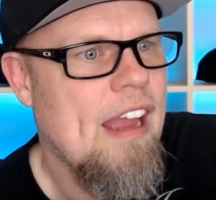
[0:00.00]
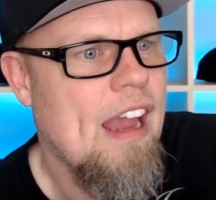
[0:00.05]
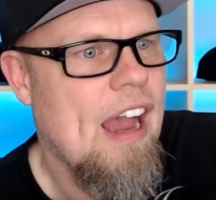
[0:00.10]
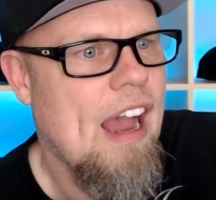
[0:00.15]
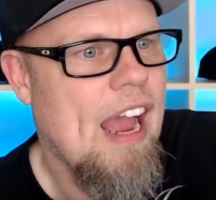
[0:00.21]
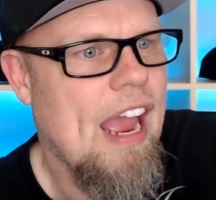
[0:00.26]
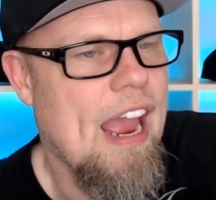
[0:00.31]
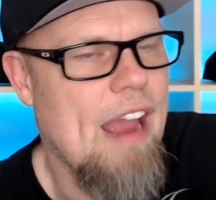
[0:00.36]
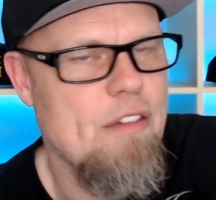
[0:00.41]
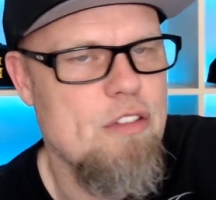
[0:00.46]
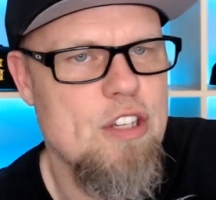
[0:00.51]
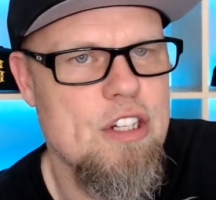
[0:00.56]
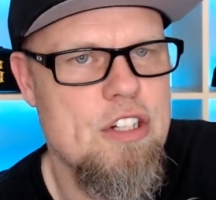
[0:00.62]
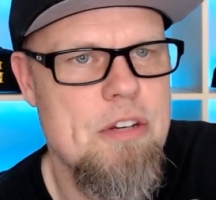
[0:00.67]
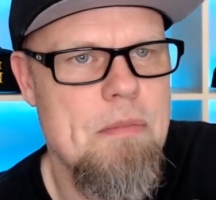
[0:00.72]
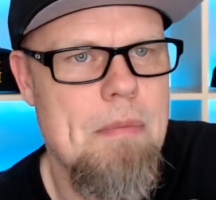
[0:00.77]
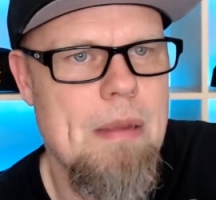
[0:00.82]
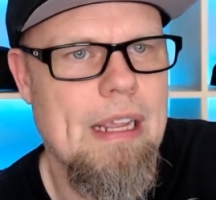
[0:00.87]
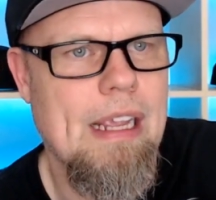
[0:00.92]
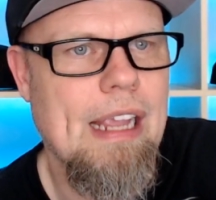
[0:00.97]
I have such
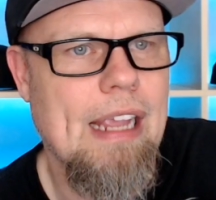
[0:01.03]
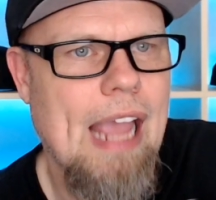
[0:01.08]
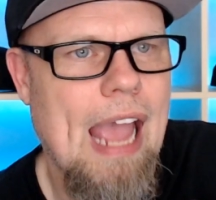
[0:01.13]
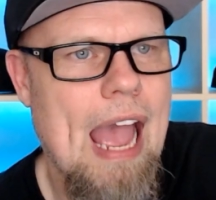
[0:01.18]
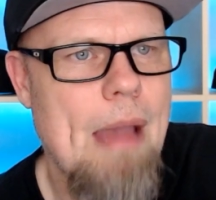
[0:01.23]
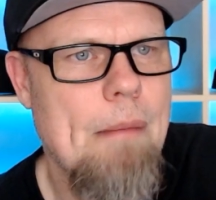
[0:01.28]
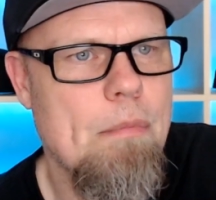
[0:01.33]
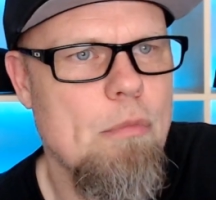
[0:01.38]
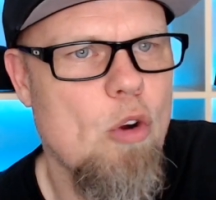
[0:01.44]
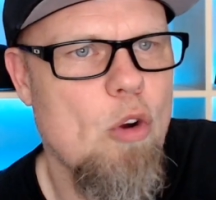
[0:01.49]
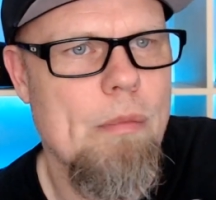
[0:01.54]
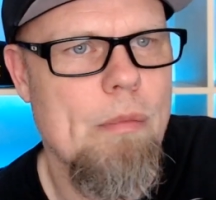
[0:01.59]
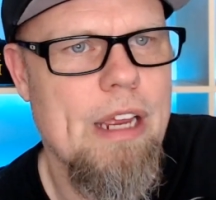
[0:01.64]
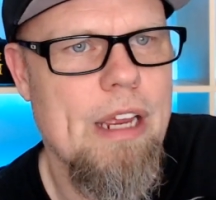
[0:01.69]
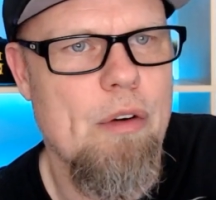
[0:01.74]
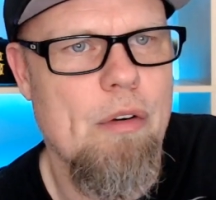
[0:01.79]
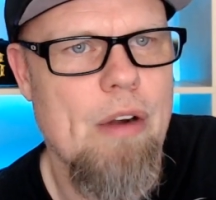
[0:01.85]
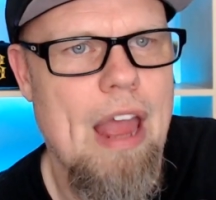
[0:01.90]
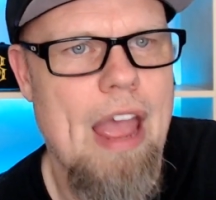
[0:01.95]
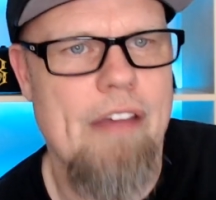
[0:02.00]
a big gap. Normally I
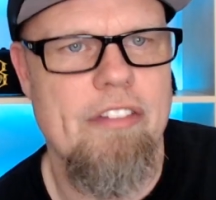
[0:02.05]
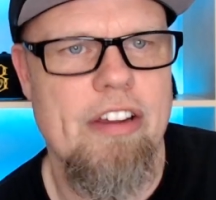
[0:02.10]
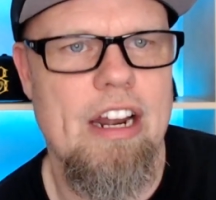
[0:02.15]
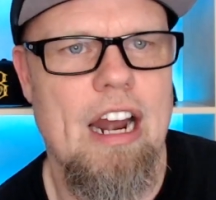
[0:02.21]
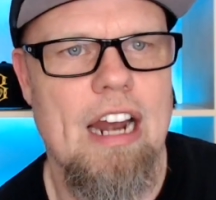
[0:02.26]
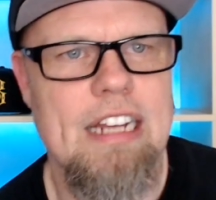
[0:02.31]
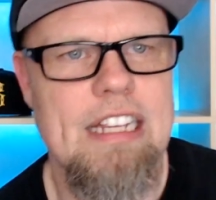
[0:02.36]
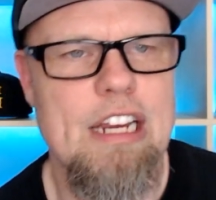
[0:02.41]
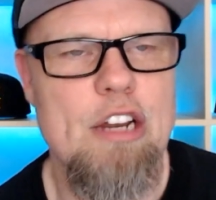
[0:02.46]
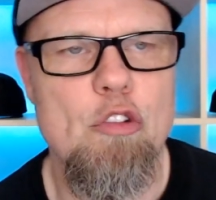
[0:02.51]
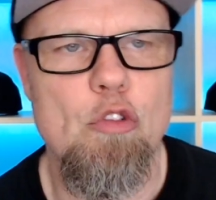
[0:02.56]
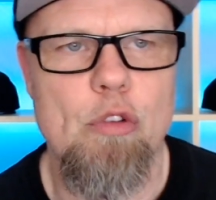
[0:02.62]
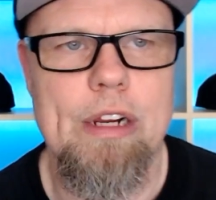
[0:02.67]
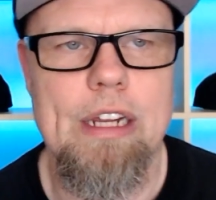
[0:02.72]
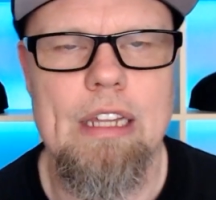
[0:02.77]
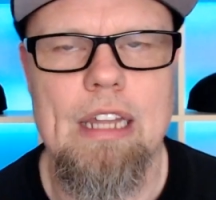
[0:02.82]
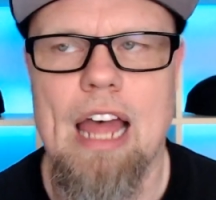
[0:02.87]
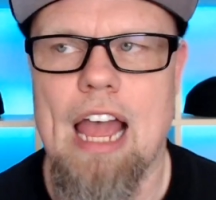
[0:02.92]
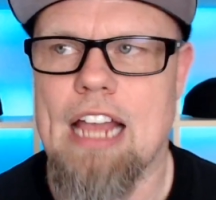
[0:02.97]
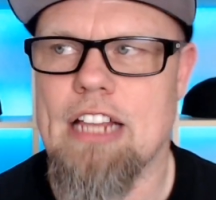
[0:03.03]
don't have it. And I didn't
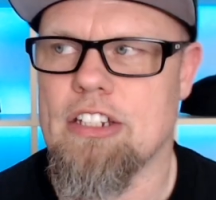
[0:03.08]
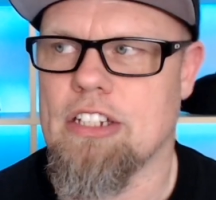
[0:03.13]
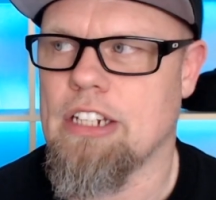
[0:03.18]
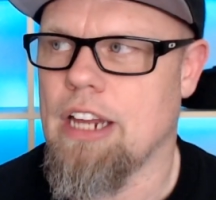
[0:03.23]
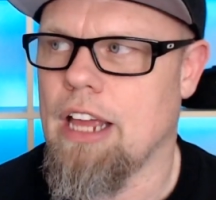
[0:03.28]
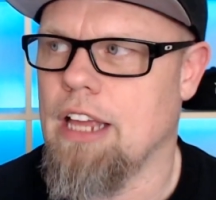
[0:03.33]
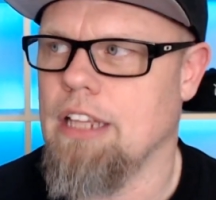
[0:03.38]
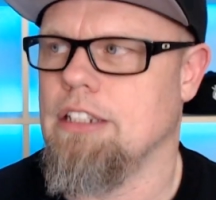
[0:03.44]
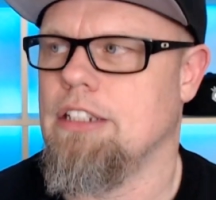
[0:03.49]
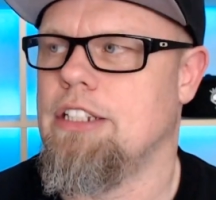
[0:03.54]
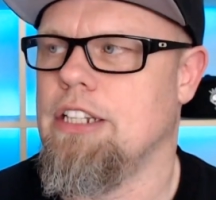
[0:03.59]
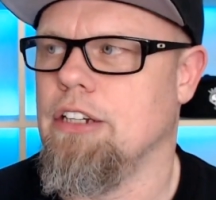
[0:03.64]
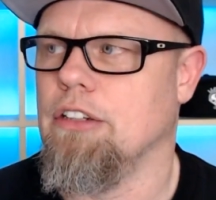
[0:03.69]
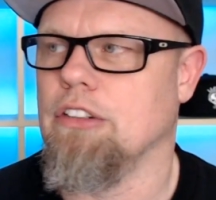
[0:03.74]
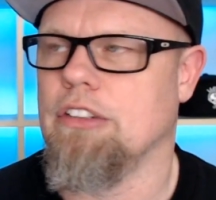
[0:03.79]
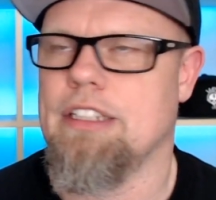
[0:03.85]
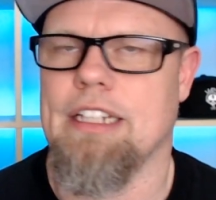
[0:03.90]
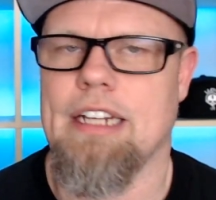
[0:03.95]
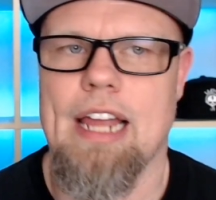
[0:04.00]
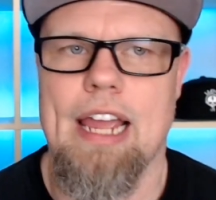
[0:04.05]
realize it until
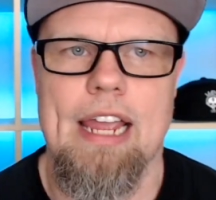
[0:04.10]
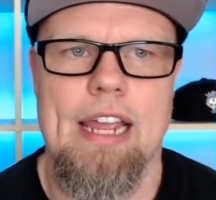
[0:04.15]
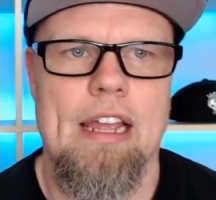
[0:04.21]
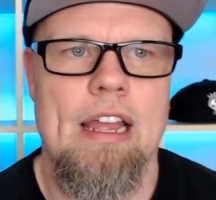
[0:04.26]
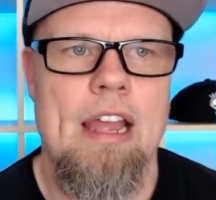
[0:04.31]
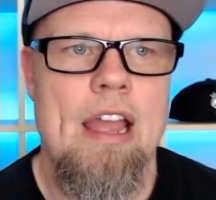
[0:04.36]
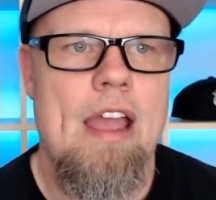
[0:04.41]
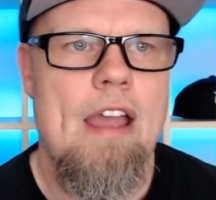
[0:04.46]
today.